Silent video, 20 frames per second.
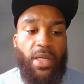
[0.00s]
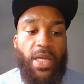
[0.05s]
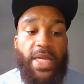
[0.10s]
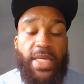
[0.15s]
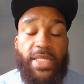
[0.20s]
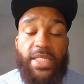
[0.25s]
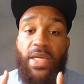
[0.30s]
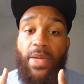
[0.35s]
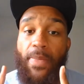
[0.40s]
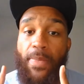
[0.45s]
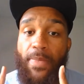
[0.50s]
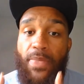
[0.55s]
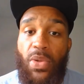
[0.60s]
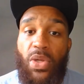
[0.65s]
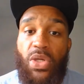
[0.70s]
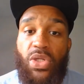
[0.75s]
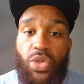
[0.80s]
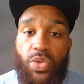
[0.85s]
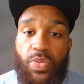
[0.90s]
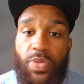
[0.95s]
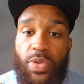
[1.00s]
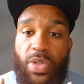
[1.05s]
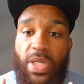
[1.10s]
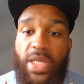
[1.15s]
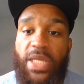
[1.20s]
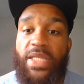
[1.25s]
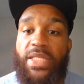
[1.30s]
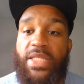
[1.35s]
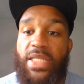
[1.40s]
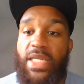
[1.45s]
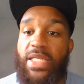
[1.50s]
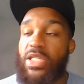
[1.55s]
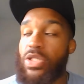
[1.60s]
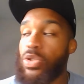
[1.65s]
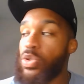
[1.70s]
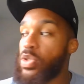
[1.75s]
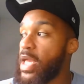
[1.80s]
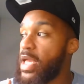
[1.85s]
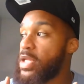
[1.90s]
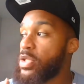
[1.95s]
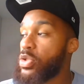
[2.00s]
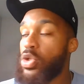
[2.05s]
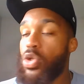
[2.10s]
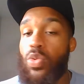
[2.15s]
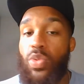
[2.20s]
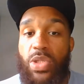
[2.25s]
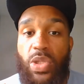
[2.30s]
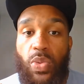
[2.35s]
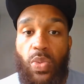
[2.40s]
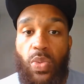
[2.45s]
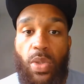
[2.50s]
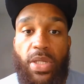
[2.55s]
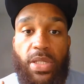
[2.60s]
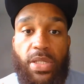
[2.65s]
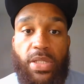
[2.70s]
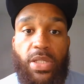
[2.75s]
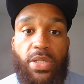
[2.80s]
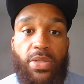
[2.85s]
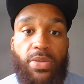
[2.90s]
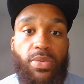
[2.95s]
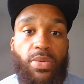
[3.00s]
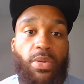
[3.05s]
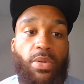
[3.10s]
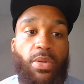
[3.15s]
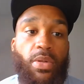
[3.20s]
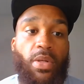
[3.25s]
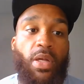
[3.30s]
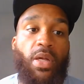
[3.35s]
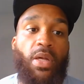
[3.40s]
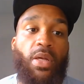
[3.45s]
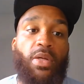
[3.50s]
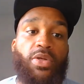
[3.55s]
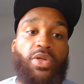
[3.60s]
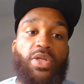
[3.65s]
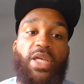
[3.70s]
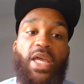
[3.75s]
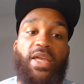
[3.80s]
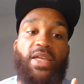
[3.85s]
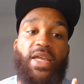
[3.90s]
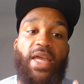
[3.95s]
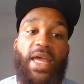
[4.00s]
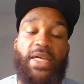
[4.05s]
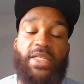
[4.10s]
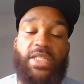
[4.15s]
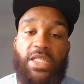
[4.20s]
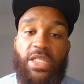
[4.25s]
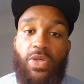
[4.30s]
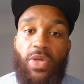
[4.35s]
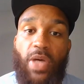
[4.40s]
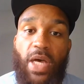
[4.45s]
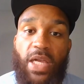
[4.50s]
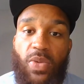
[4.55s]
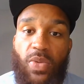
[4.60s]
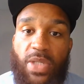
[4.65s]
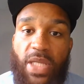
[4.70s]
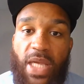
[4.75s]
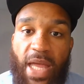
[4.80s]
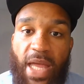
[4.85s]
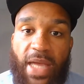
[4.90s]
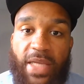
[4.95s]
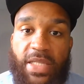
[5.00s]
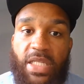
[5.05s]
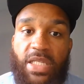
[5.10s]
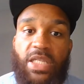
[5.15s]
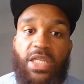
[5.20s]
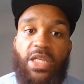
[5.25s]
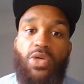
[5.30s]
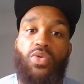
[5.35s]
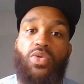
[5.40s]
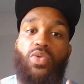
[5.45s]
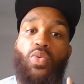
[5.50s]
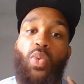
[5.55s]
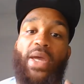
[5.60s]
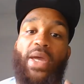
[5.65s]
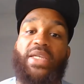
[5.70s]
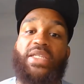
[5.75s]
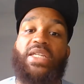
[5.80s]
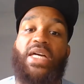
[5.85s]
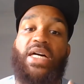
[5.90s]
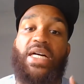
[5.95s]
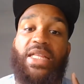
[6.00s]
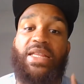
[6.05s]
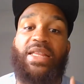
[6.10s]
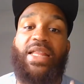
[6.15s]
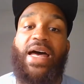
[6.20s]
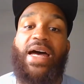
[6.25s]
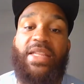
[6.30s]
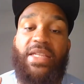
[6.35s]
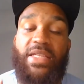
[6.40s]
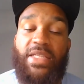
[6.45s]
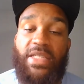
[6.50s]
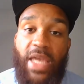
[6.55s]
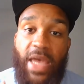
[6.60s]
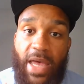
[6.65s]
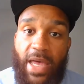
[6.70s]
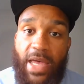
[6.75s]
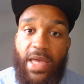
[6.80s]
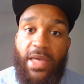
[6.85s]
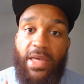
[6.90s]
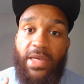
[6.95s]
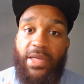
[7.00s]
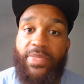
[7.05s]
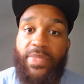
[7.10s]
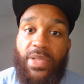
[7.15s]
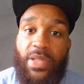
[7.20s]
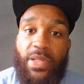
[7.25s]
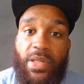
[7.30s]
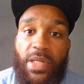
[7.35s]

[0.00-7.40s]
It's a miserable existence. You can't do what you want to do. You can't execute how you want to execute. Waste a lot of time.